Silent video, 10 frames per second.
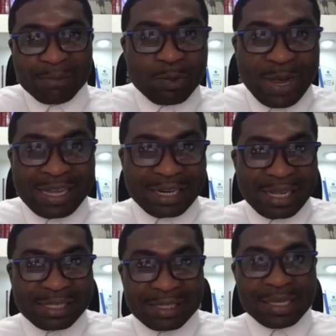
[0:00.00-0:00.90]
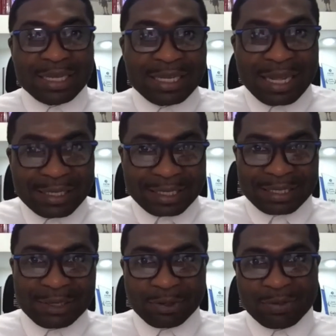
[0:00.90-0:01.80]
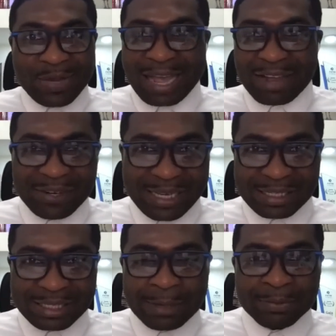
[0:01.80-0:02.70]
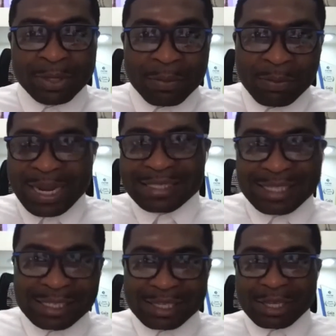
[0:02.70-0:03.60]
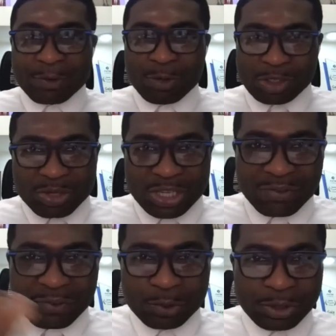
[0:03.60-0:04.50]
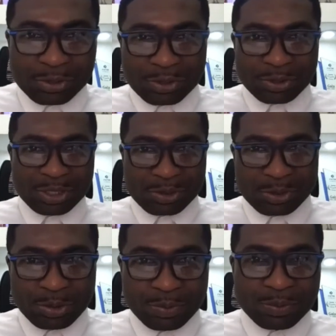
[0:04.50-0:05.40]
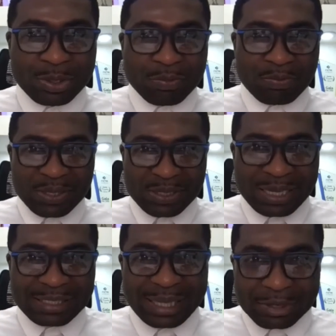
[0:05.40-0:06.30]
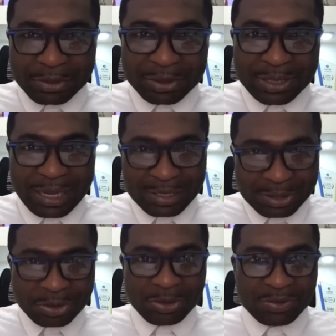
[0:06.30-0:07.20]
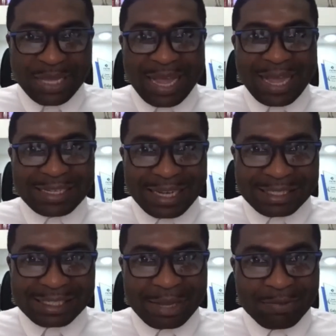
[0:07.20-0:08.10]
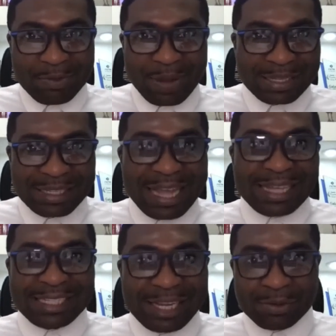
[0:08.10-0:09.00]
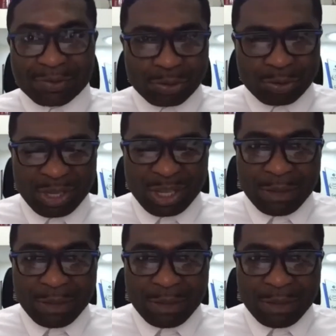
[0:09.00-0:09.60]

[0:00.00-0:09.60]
came quite late thinking that they're still going to be African time. But I think we should give kudos to the Zoom presenters or that Zoom guy that came about the idea of Zoom,